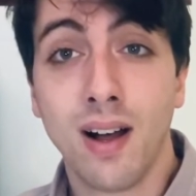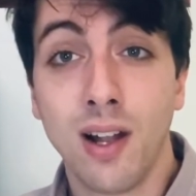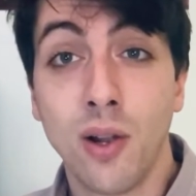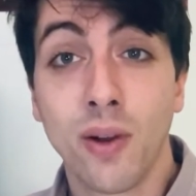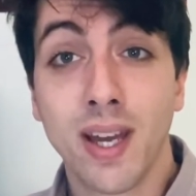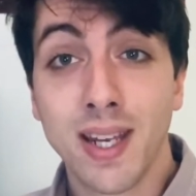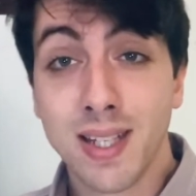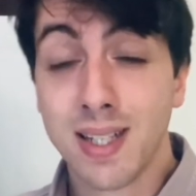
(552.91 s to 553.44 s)

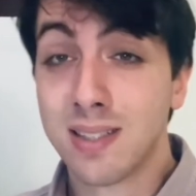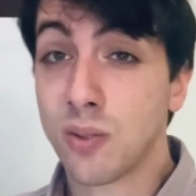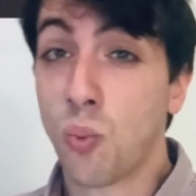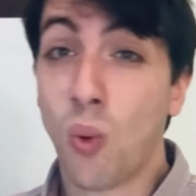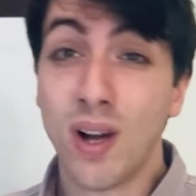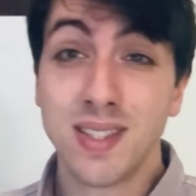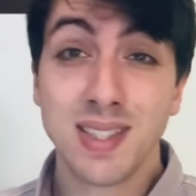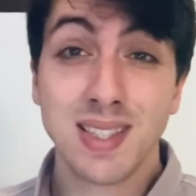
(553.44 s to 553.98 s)
located at
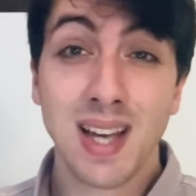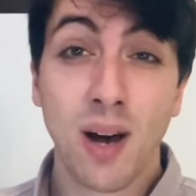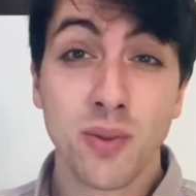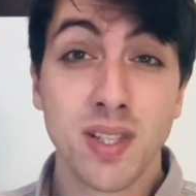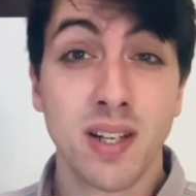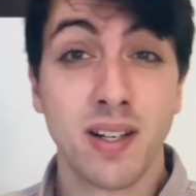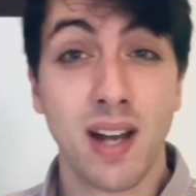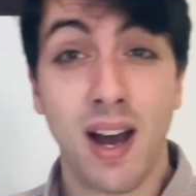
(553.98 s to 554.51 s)

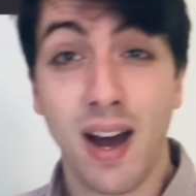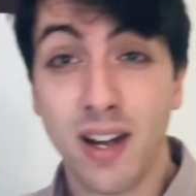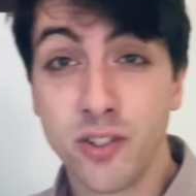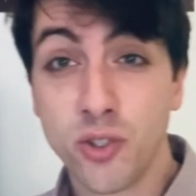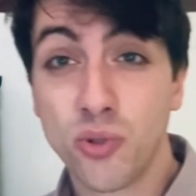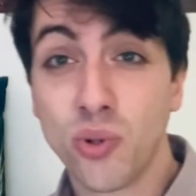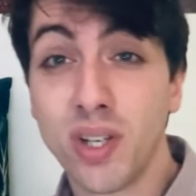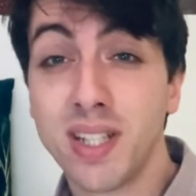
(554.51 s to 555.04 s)

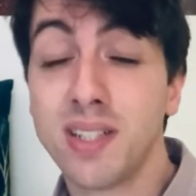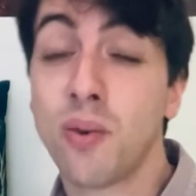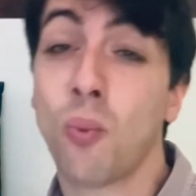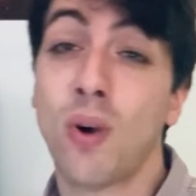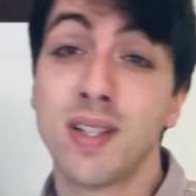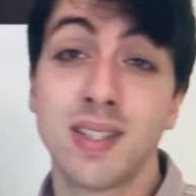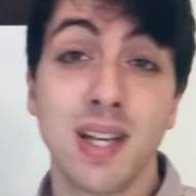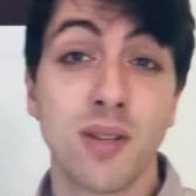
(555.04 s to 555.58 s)

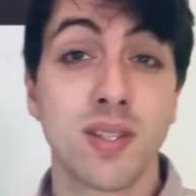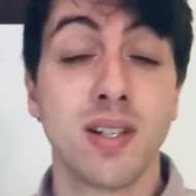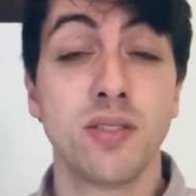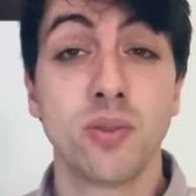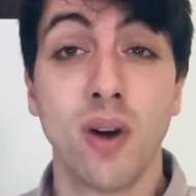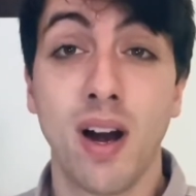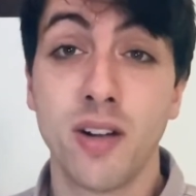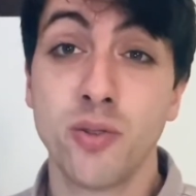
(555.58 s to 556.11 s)

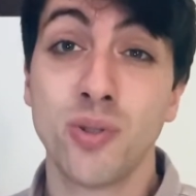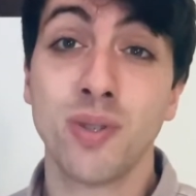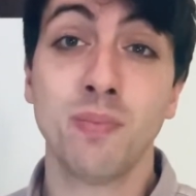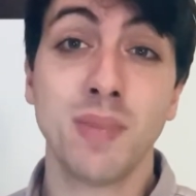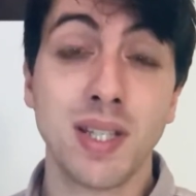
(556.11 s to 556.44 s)
1,200